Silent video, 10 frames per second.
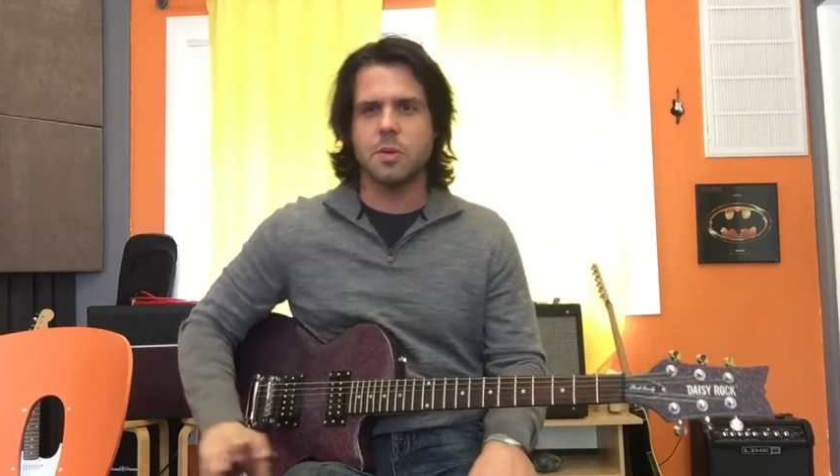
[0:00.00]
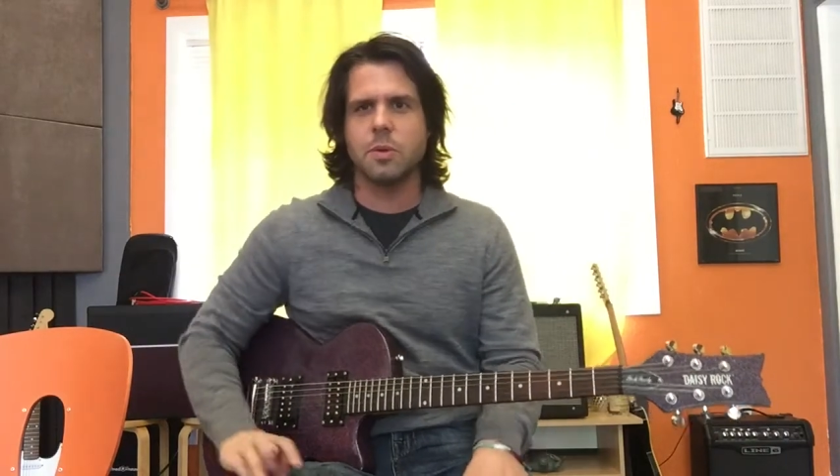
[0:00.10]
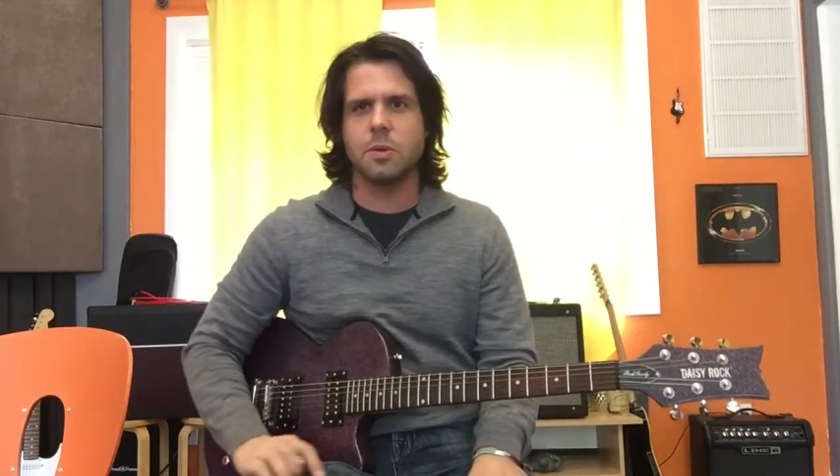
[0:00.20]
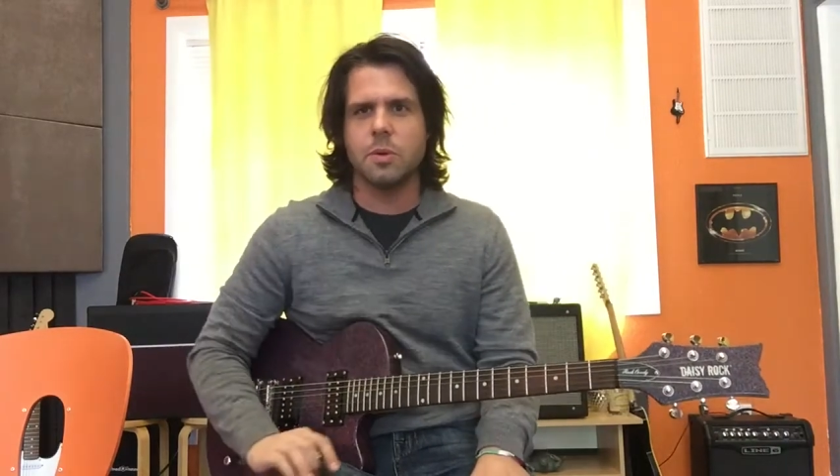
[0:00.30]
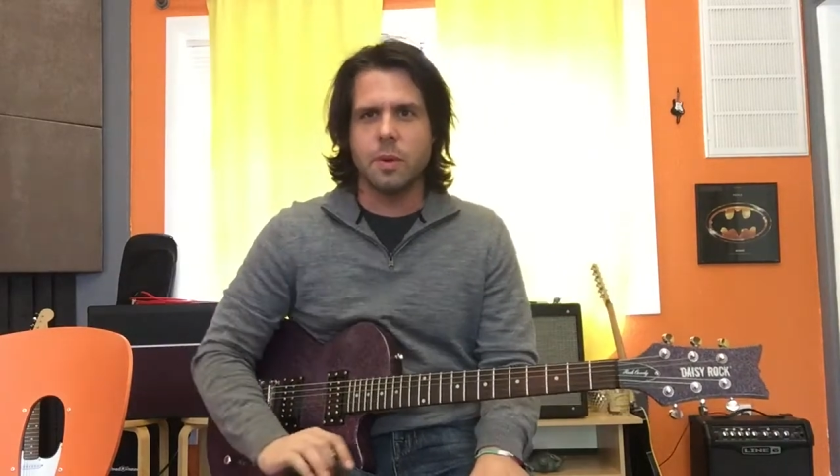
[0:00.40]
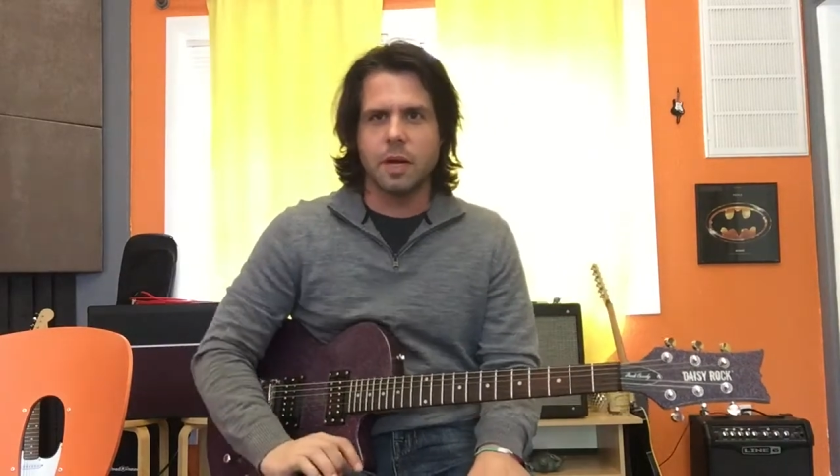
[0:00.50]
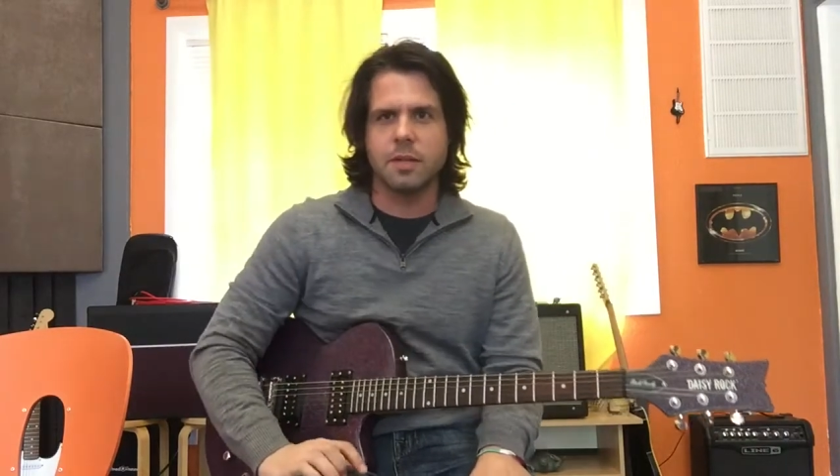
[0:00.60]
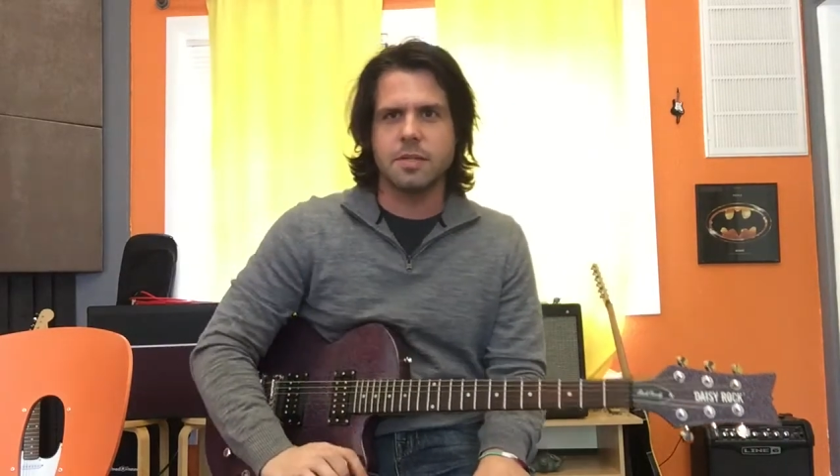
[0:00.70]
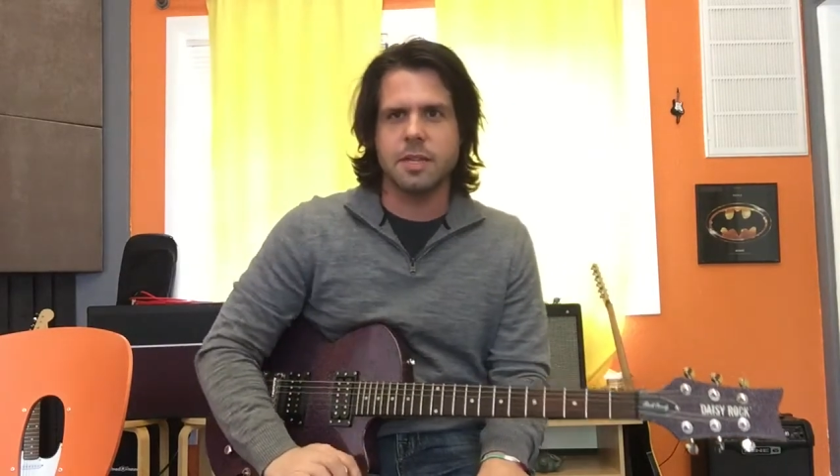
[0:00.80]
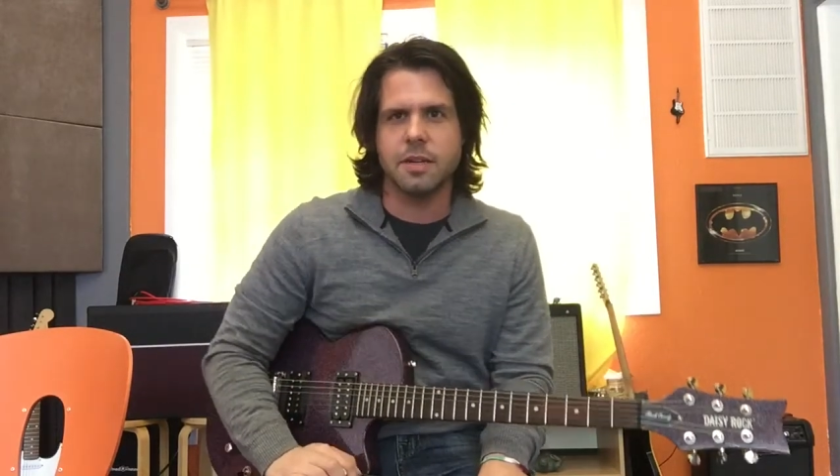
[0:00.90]
Who who
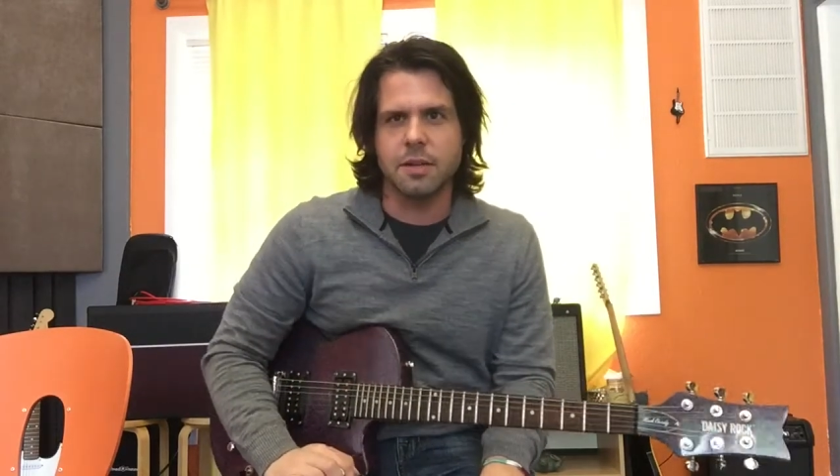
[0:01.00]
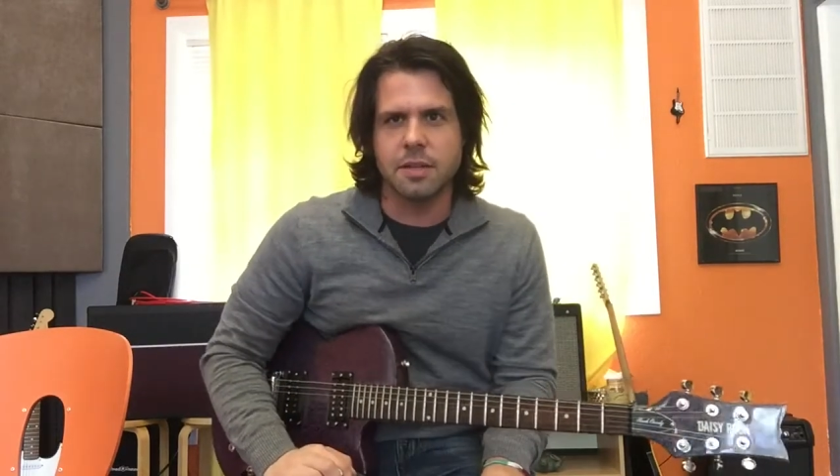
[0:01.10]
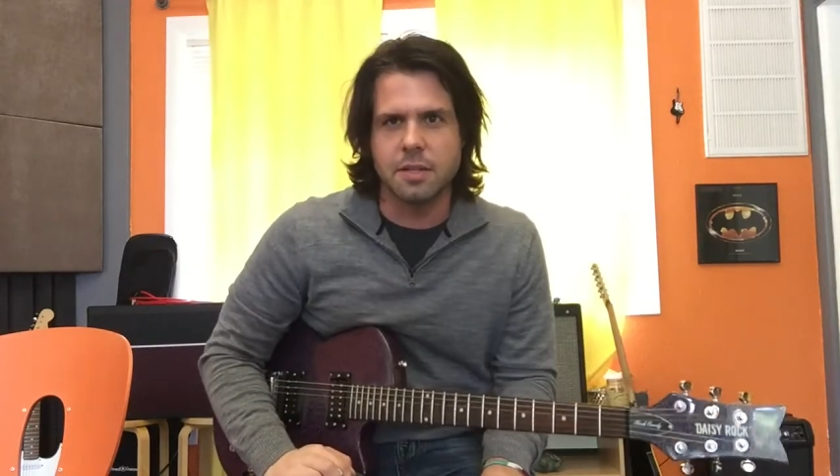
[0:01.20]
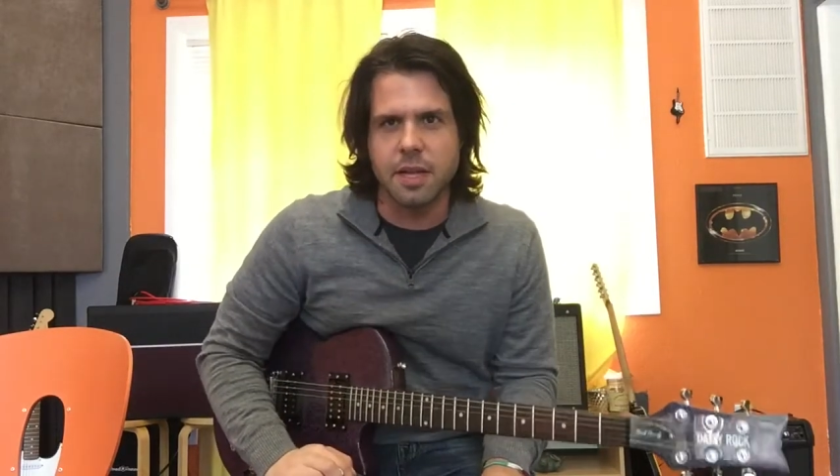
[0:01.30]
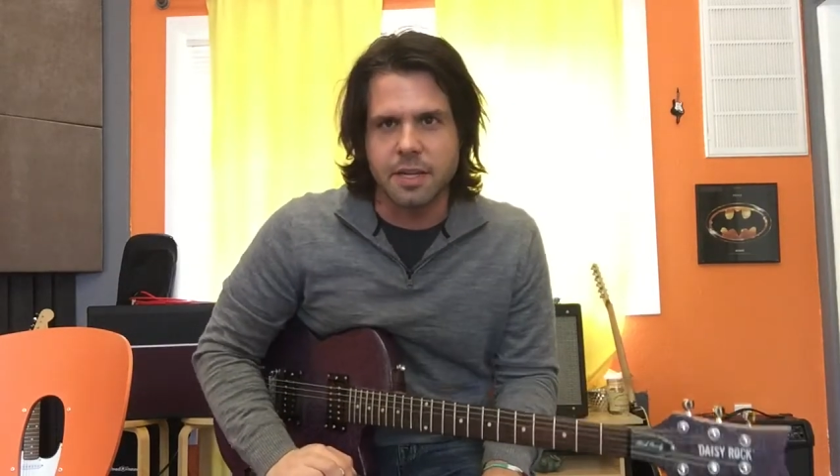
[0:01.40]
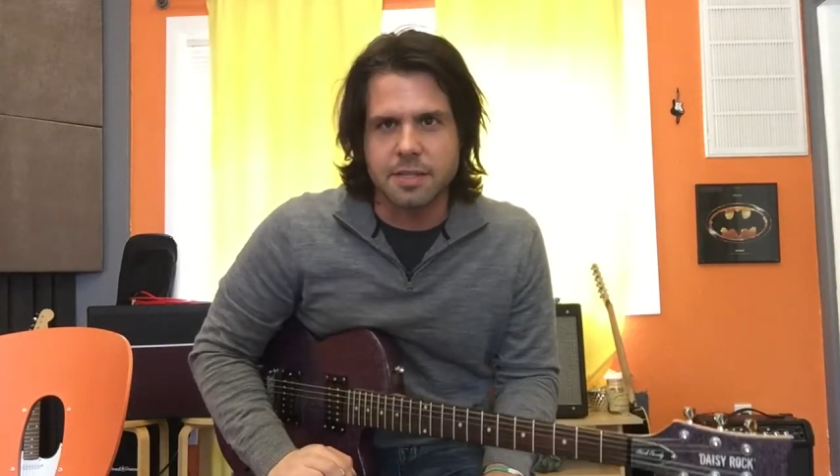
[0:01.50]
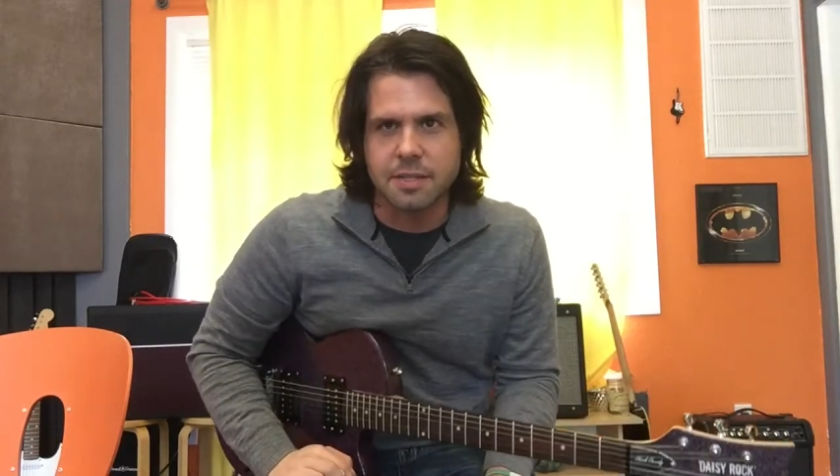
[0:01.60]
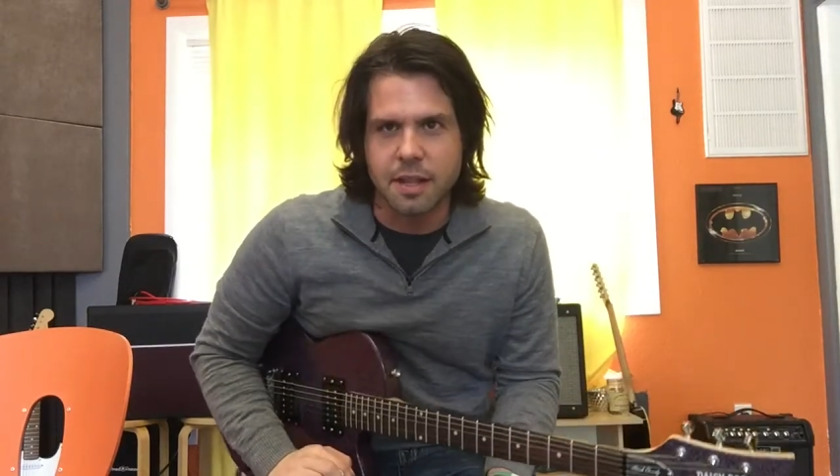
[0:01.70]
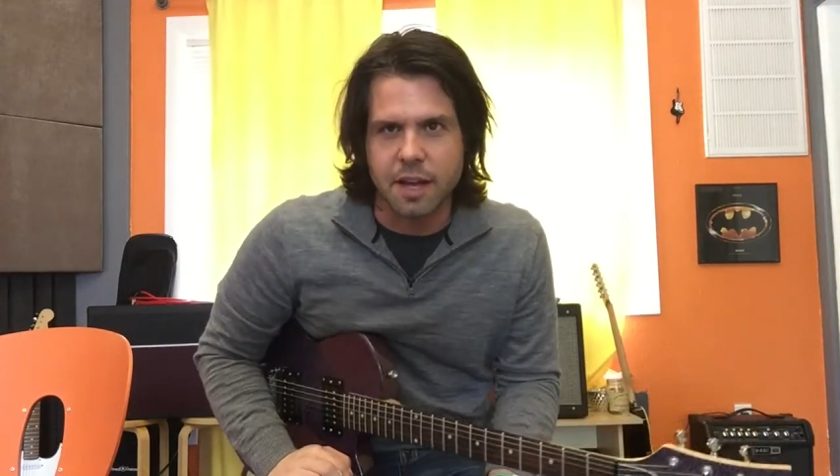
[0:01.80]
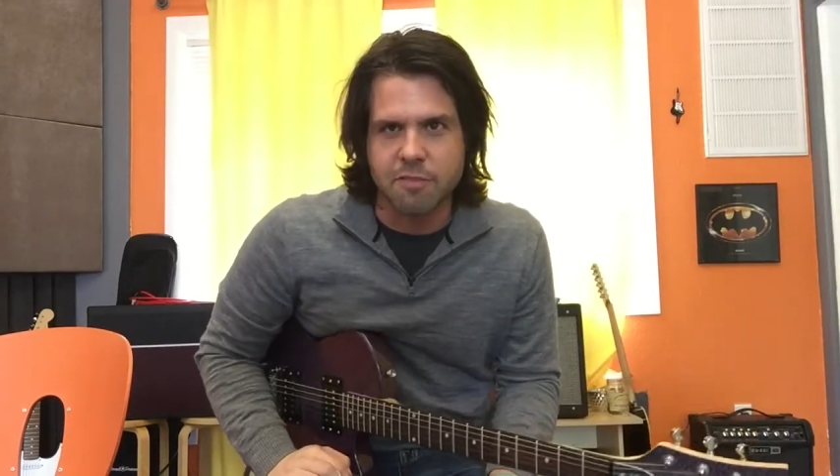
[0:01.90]
else here
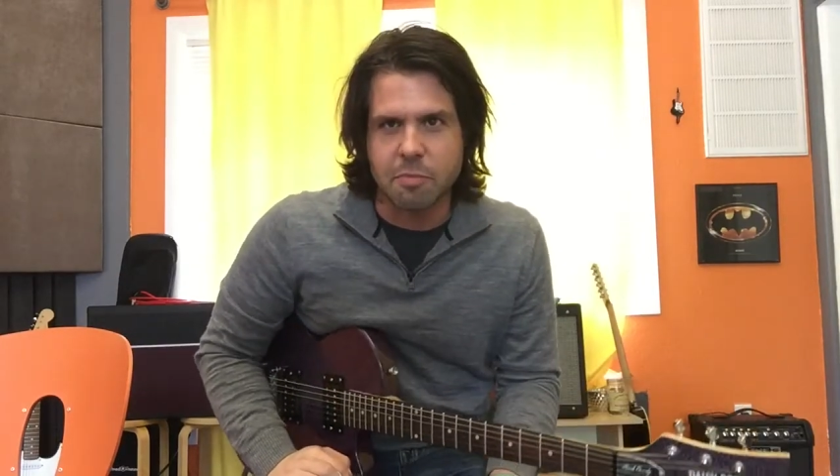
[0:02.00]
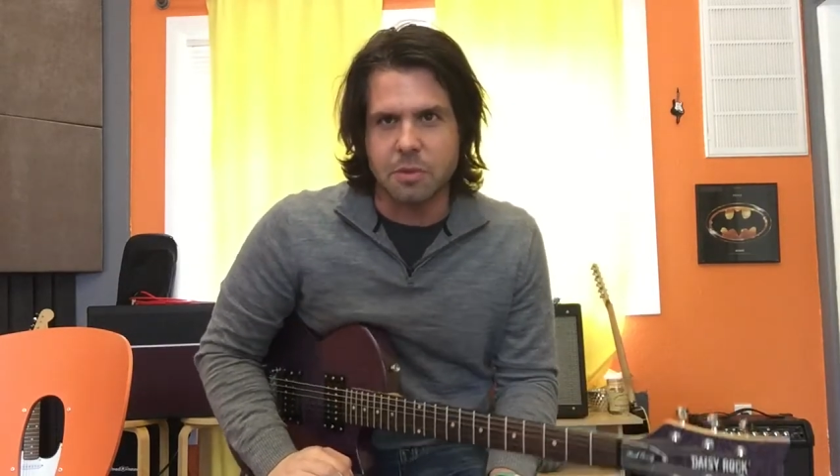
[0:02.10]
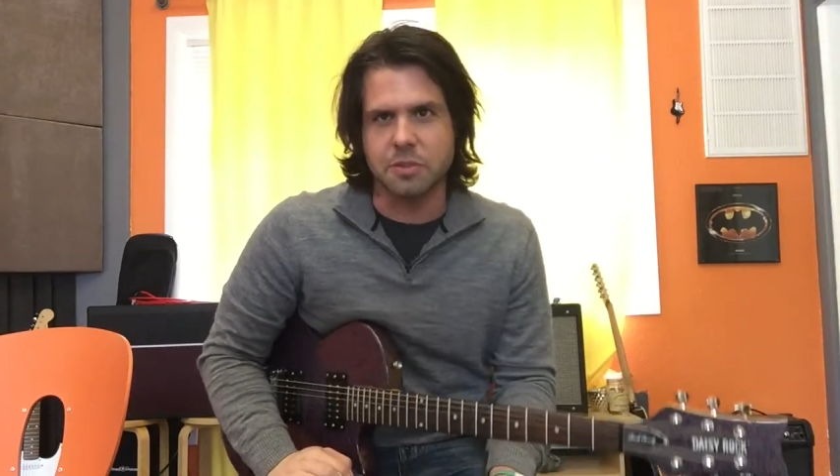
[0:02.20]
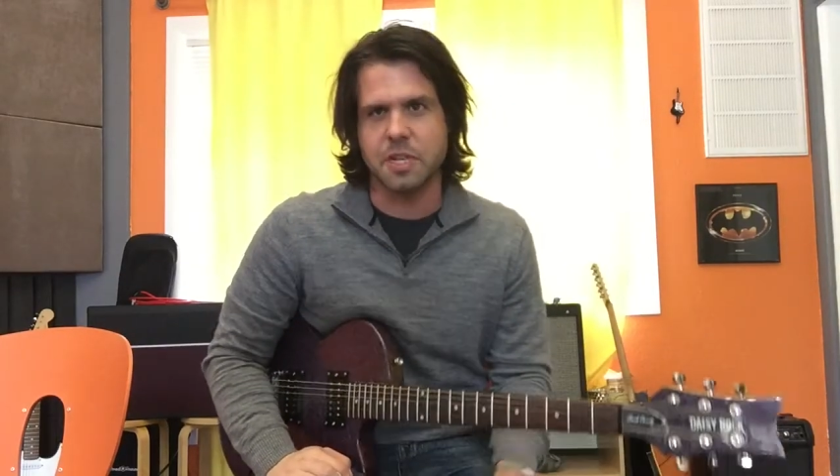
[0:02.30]
collects live Pearl